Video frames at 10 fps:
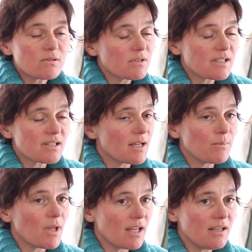it all the
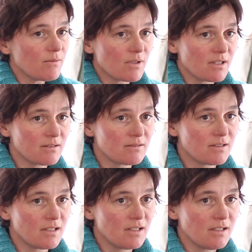time anyway,
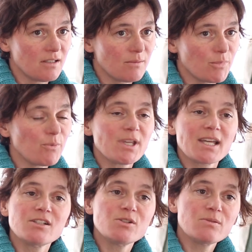but we
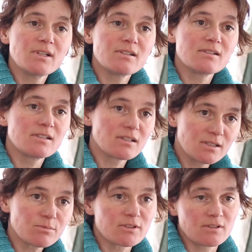can do it
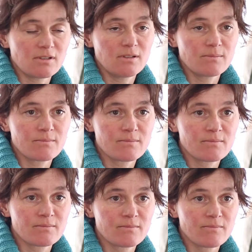deliberately.
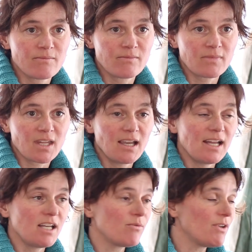
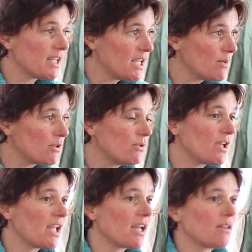And if we keep
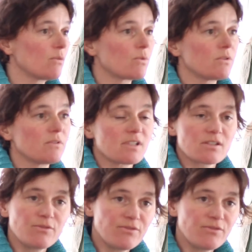looking at the world as a